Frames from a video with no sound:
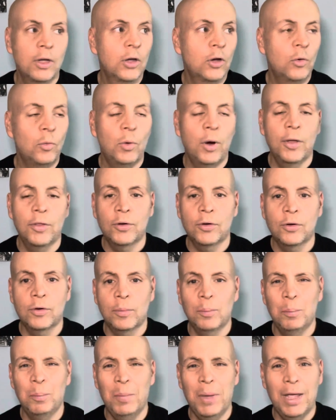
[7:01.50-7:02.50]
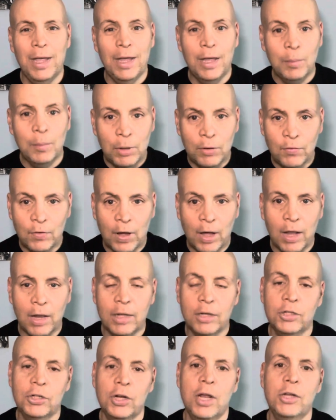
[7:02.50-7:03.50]
Weather may be finally
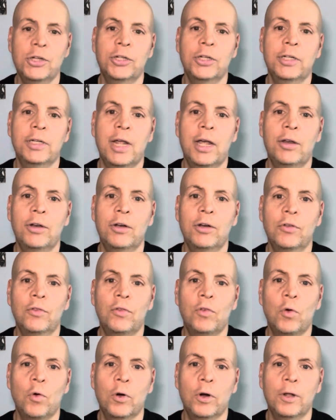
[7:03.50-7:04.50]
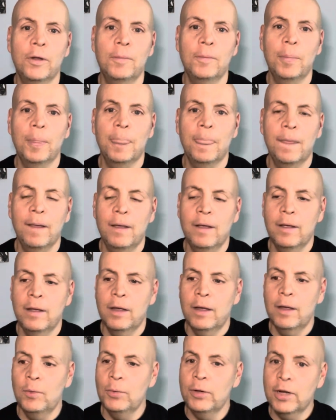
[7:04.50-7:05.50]
changing down here in Florida.
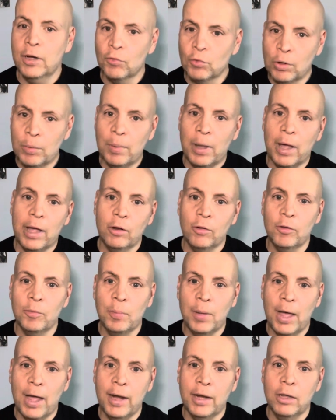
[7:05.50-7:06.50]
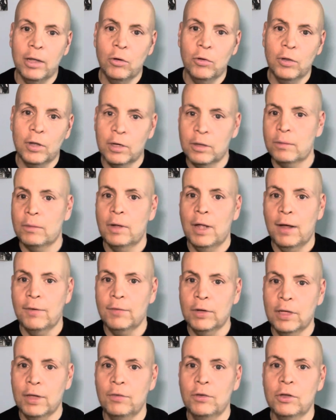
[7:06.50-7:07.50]
We did a remodel in the patio that I'll have to
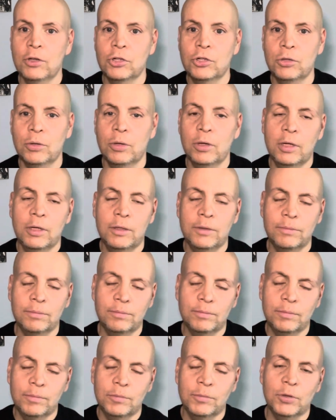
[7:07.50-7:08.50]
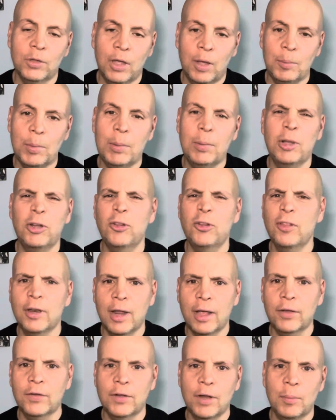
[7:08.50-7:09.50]
give you, maybe I'll do the
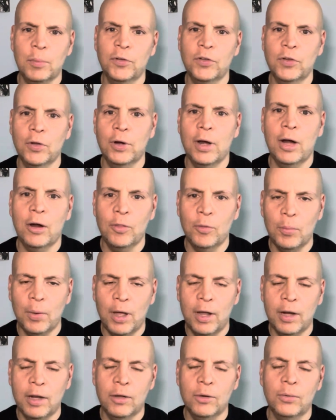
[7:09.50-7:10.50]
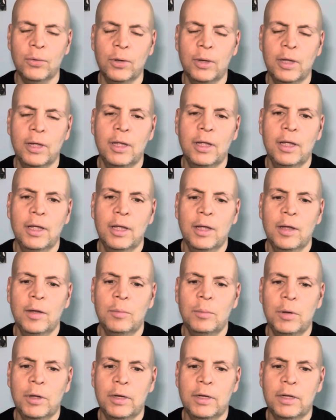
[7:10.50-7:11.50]
next episode out on the patio.
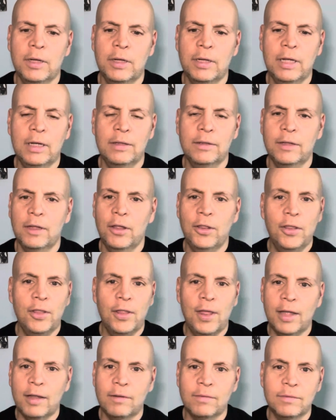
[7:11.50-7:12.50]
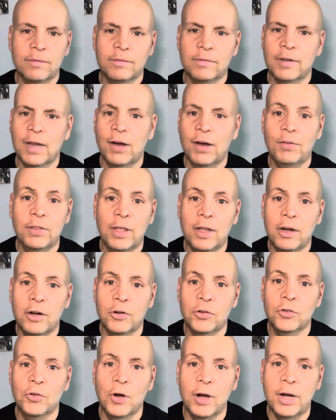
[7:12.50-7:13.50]
But other than that, everything here
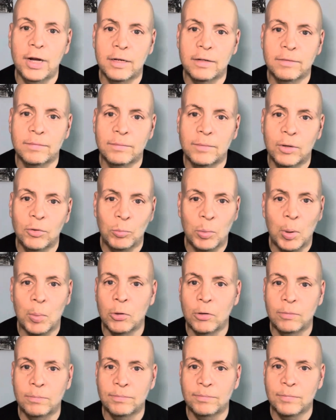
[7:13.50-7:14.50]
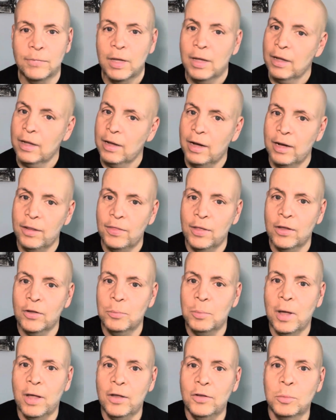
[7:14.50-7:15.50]
is great. And remember, anything is
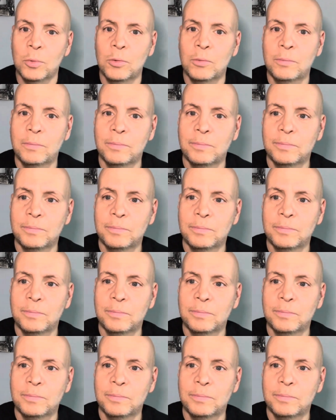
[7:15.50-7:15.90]
possible.